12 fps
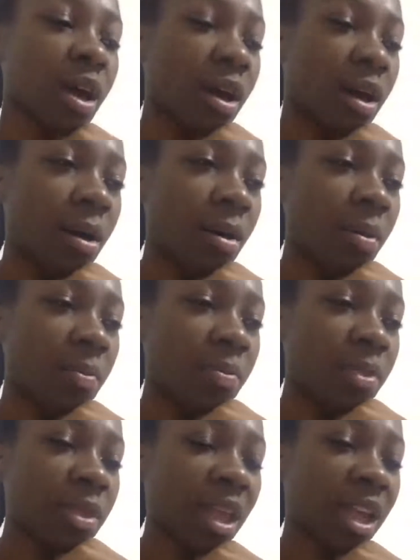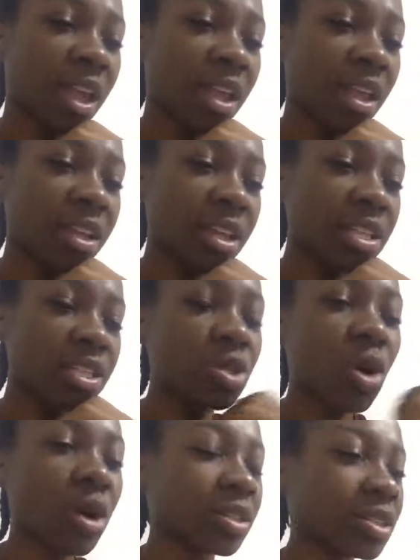And it's
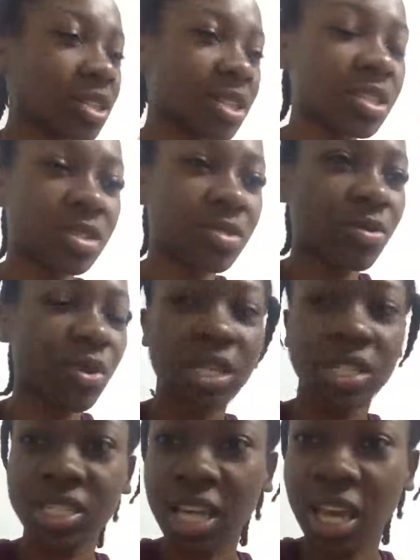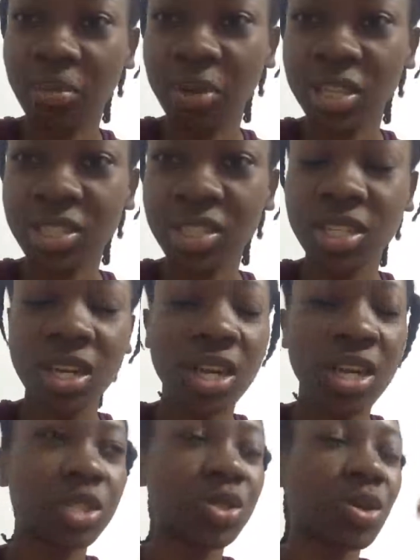not just for entertainment,
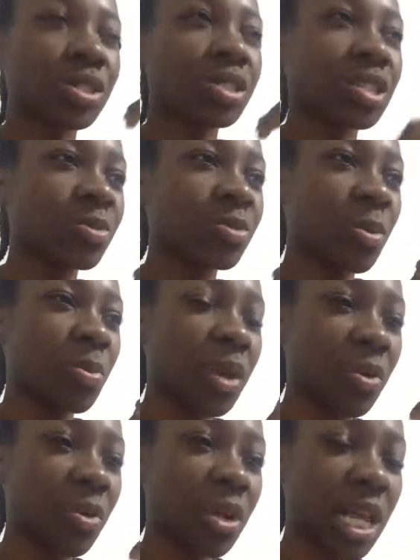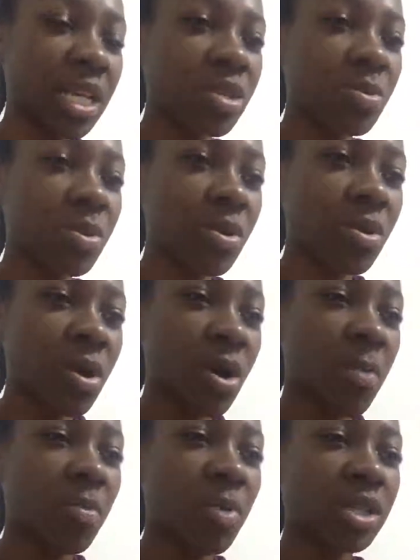it's not just for being relatable,
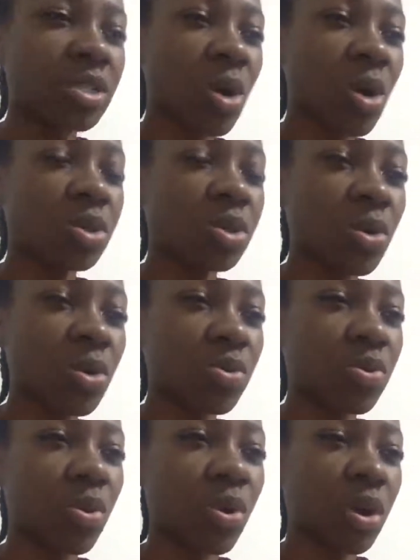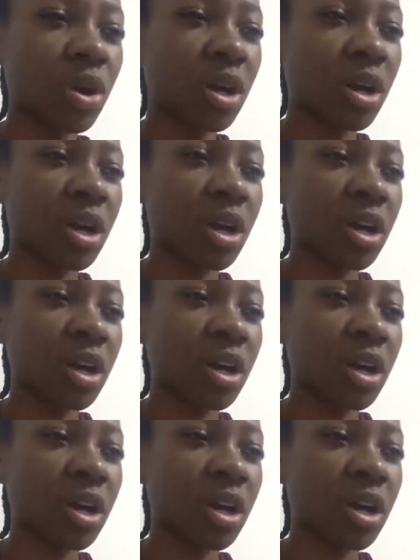but it's also for